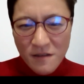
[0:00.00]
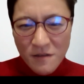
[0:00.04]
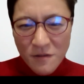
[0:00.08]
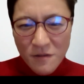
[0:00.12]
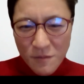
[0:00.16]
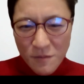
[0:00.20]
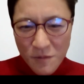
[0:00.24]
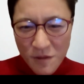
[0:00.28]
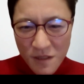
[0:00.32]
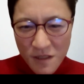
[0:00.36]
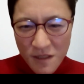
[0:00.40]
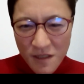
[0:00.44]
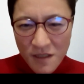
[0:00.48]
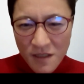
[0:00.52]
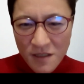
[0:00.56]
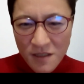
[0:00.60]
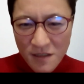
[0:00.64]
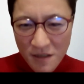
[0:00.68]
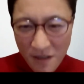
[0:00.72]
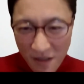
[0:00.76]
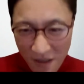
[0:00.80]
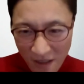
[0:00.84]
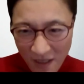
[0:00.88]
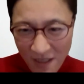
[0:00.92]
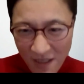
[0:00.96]

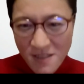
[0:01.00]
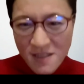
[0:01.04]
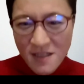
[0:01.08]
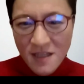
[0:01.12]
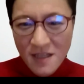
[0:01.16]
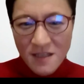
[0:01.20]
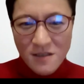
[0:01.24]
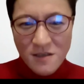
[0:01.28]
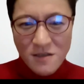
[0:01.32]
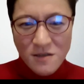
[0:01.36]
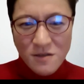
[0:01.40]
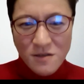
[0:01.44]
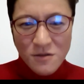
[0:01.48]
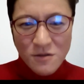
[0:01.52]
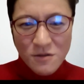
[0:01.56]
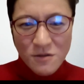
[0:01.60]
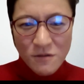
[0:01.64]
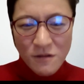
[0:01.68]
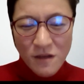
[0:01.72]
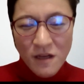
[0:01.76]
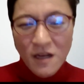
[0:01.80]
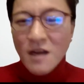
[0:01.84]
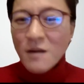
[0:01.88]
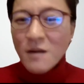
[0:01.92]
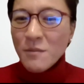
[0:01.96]
communication. Yes, that's
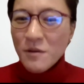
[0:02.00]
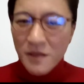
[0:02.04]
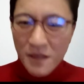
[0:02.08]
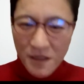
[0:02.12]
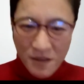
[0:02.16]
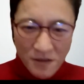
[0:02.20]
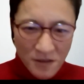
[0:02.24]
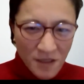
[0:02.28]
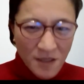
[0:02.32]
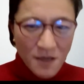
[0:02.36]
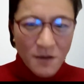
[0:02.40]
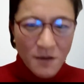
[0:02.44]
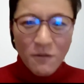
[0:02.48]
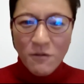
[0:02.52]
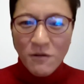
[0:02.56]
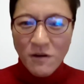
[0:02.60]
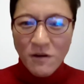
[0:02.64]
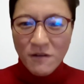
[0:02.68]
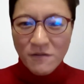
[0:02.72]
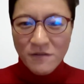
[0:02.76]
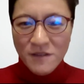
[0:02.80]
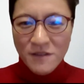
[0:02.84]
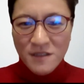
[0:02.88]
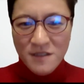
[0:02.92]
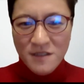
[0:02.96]
true, but actually
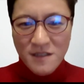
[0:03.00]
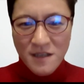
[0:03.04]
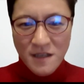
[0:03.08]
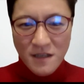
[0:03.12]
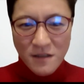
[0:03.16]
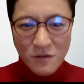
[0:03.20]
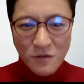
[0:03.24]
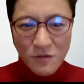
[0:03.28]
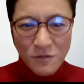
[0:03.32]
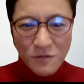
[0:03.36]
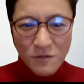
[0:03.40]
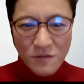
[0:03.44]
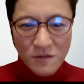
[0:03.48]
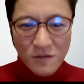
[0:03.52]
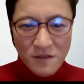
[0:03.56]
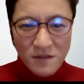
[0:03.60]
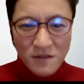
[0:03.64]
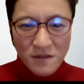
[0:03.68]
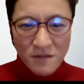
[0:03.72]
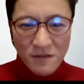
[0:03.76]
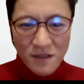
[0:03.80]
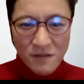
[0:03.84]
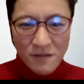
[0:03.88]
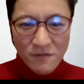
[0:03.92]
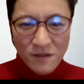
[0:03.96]
all of these are true.
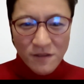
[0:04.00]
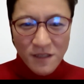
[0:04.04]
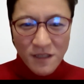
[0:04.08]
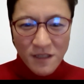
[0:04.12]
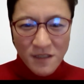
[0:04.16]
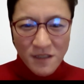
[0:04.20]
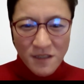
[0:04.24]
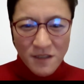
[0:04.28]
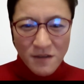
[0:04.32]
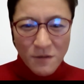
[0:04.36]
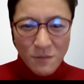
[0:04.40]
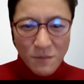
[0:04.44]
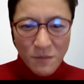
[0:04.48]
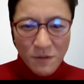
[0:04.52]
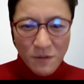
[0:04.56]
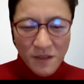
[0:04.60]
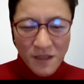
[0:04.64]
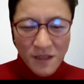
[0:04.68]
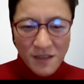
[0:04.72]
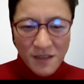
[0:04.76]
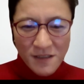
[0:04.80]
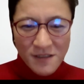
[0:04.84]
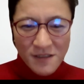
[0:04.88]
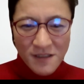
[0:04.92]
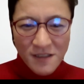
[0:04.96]
So advocating
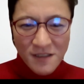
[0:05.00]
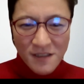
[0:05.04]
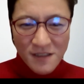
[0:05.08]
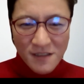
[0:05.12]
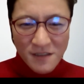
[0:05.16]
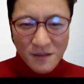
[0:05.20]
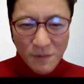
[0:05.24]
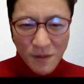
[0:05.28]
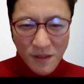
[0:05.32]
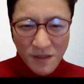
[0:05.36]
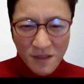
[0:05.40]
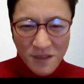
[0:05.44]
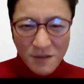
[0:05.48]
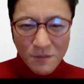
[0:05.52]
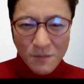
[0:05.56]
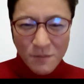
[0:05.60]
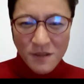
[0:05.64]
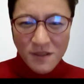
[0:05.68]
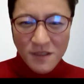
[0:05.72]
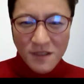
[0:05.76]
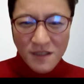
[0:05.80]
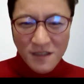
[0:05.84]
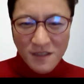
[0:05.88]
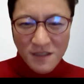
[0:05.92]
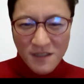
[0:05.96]
open access,
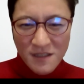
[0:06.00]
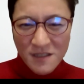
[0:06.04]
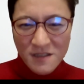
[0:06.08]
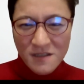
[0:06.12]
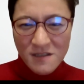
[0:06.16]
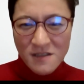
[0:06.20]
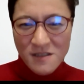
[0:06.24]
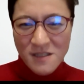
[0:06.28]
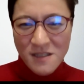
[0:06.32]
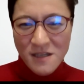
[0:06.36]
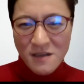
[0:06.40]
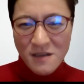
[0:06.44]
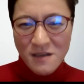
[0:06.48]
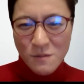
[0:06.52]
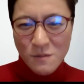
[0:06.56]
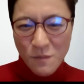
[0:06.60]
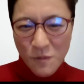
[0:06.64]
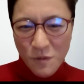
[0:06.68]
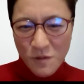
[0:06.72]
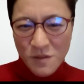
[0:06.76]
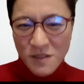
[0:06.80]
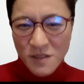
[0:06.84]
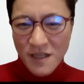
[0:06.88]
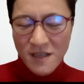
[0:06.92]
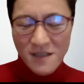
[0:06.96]
participating in citizen science
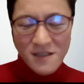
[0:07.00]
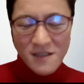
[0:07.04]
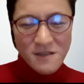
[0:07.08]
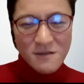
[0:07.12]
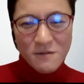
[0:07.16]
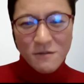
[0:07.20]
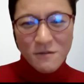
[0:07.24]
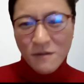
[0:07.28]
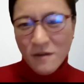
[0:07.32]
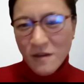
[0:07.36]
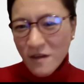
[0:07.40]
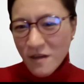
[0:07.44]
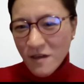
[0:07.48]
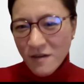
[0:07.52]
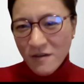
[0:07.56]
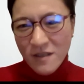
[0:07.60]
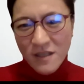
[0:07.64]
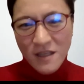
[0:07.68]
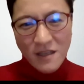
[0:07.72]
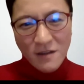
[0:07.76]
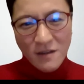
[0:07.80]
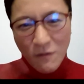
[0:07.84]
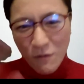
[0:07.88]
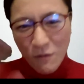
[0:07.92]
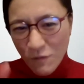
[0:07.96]
projects, so
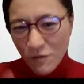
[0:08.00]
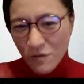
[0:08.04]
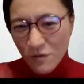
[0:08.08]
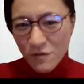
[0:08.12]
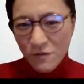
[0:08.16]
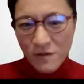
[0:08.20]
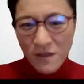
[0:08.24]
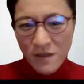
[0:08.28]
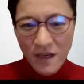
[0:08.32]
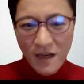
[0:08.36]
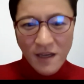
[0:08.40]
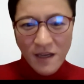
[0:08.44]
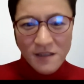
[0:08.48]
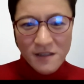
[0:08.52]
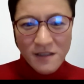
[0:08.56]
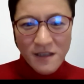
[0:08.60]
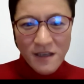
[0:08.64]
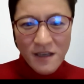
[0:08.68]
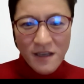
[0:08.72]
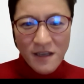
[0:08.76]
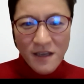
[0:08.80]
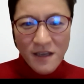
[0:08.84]
can all do that.